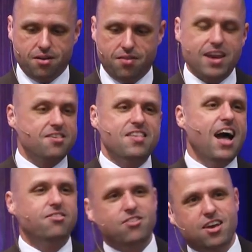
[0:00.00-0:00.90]
That is
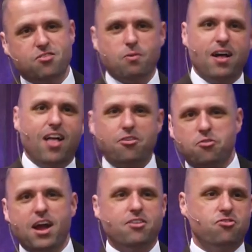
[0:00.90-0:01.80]
not just, well, I'll
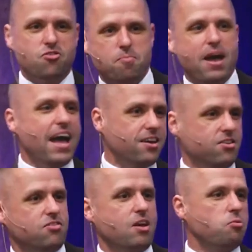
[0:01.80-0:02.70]
scratch your back
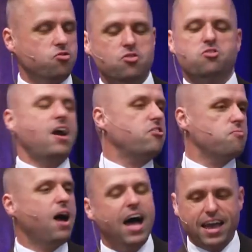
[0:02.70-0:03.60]
because I want you to scratch
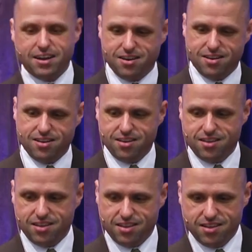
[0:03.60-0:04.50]
mine.
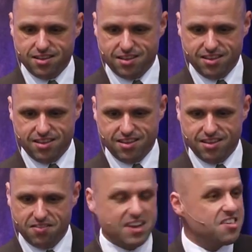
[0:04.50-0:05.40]

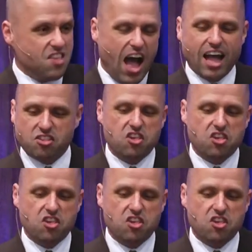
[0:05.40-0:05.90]
That is not